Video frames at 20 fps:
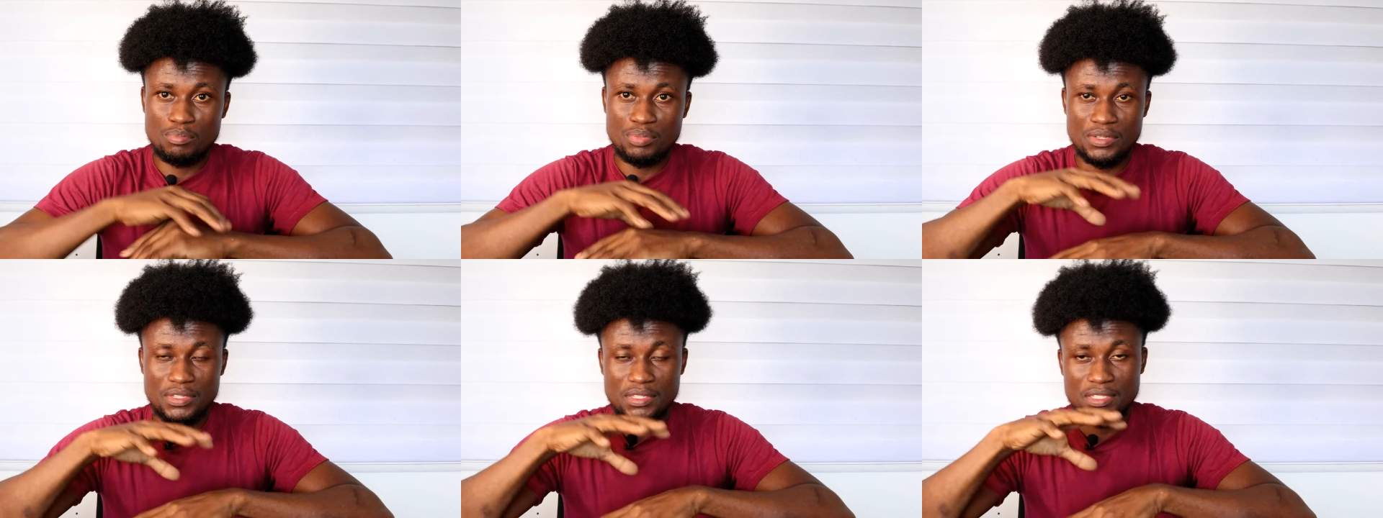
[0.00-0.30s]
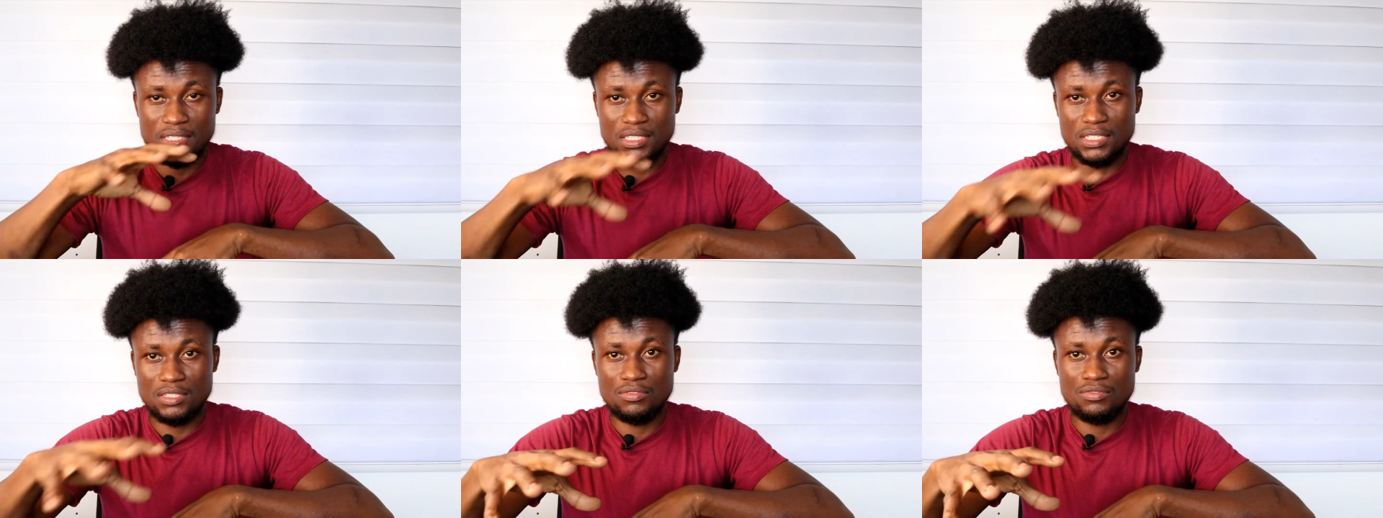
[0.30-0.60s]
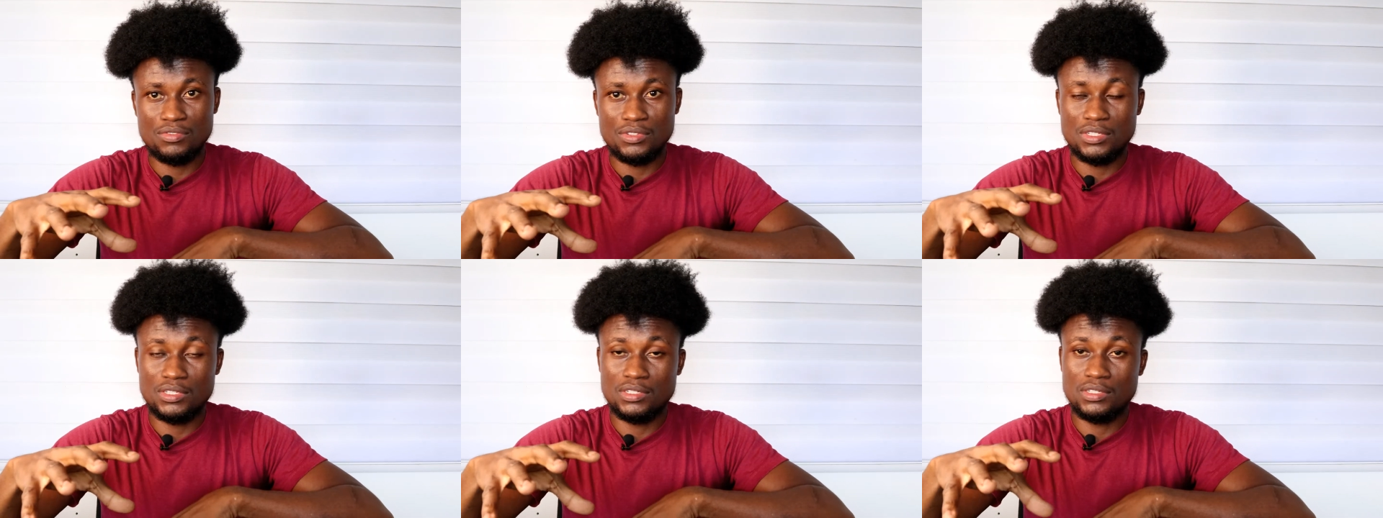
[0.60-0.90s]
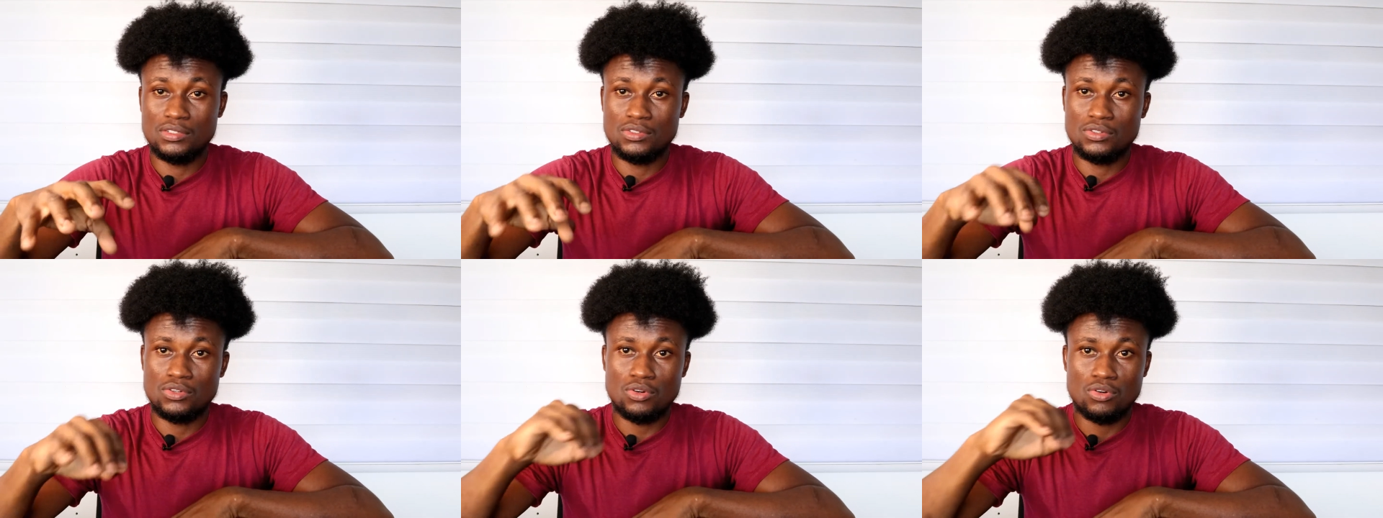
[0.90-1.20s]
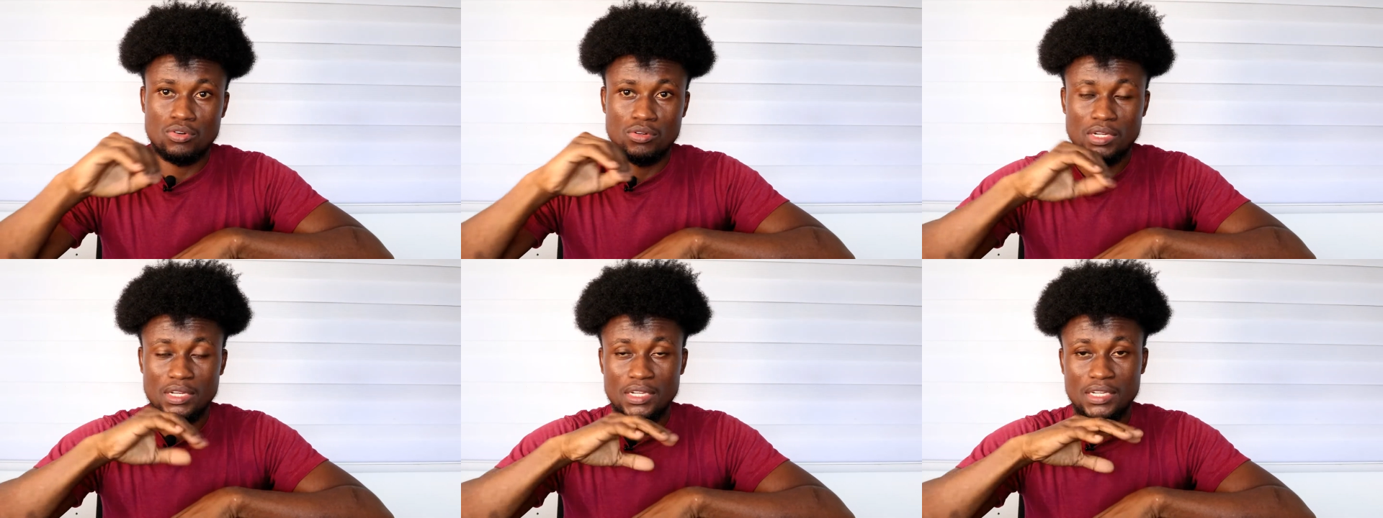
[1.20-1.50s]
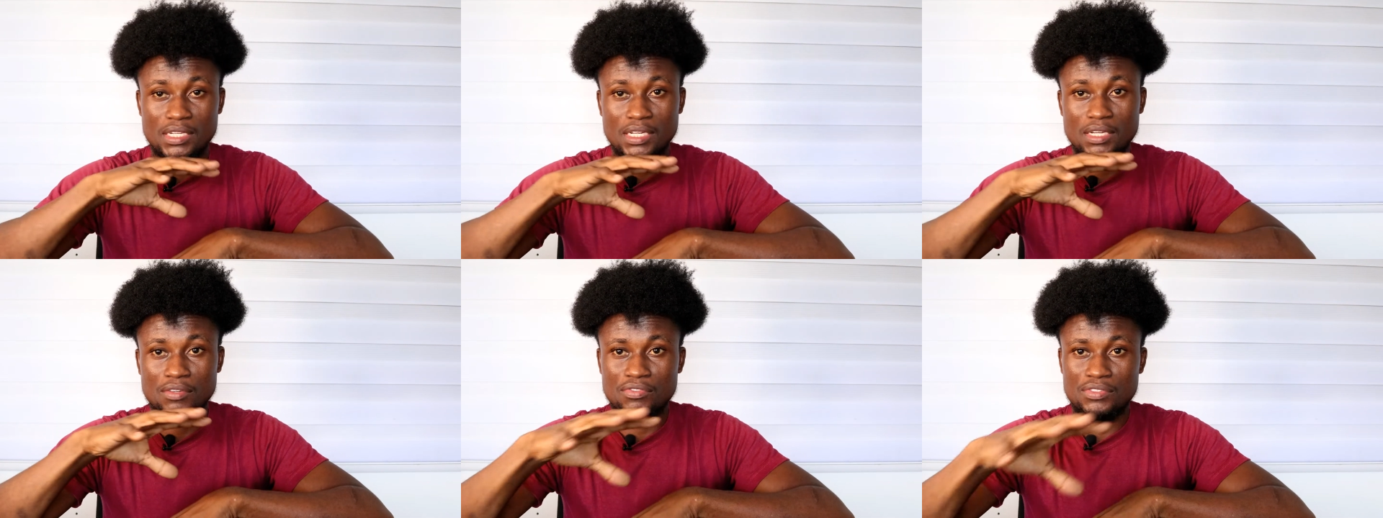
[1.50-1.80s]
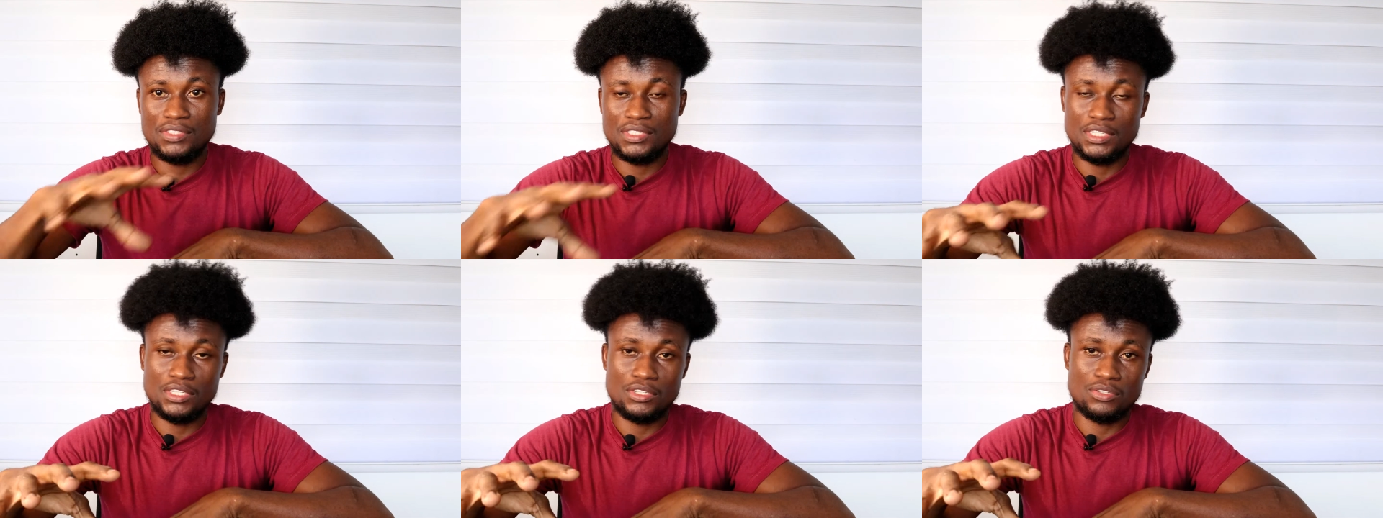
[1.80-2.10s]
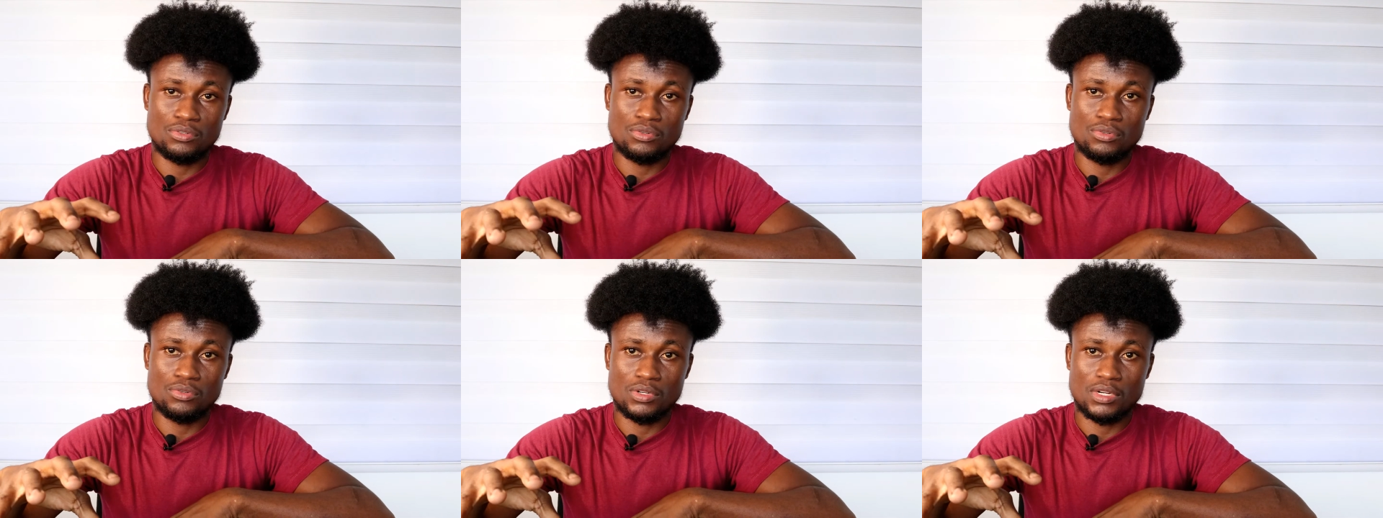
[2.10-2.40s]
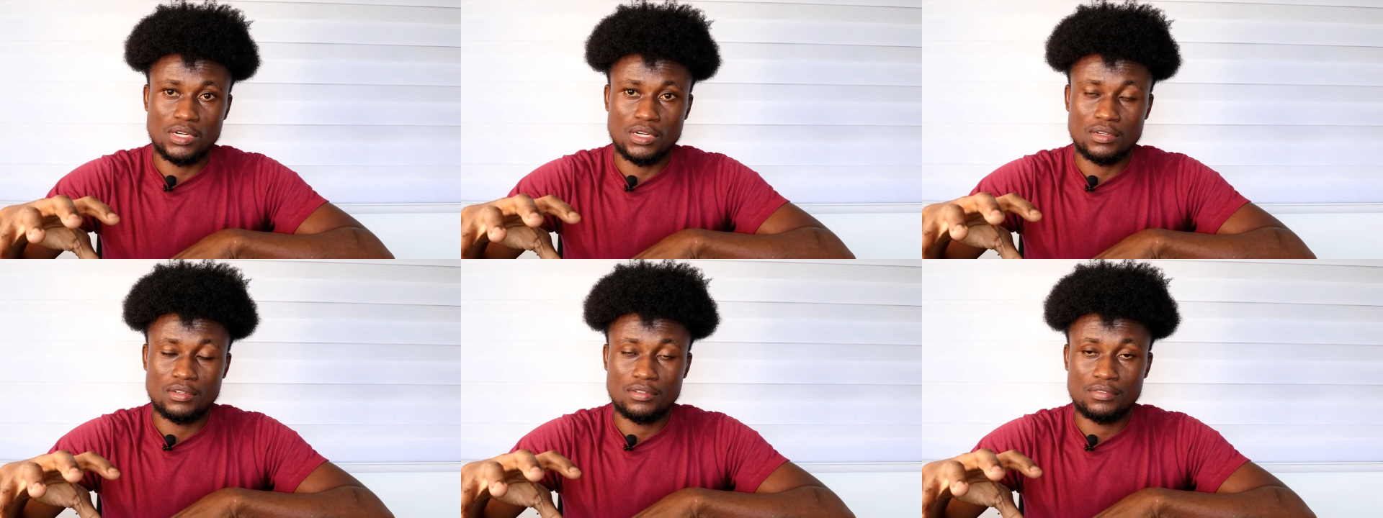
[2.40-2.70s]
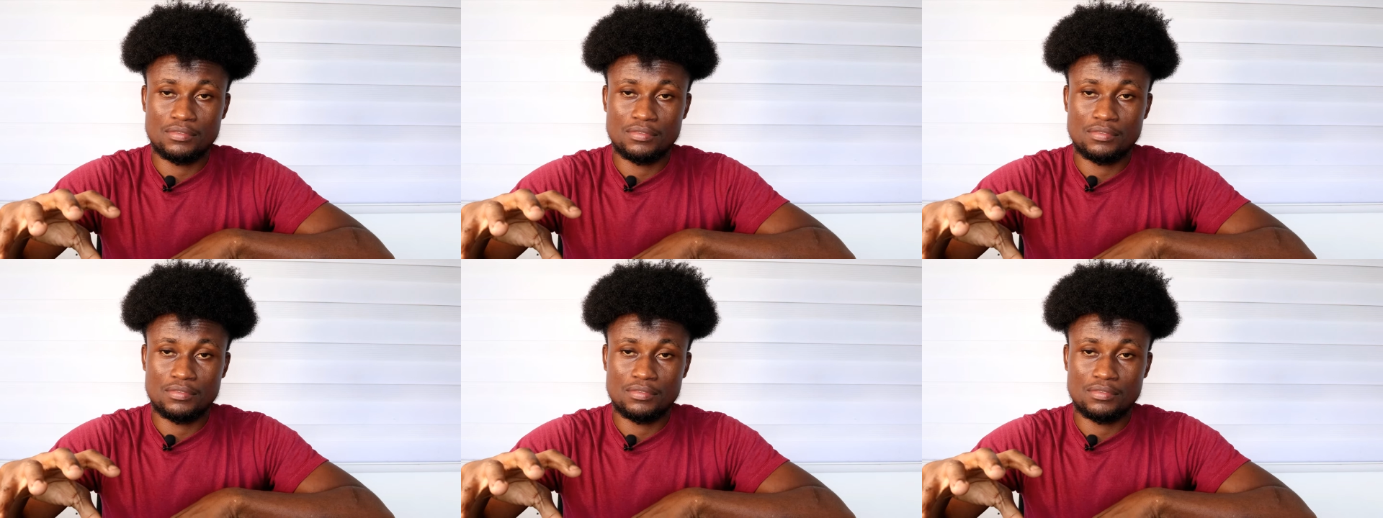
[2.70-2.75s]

Peace TV on any FTE decoder.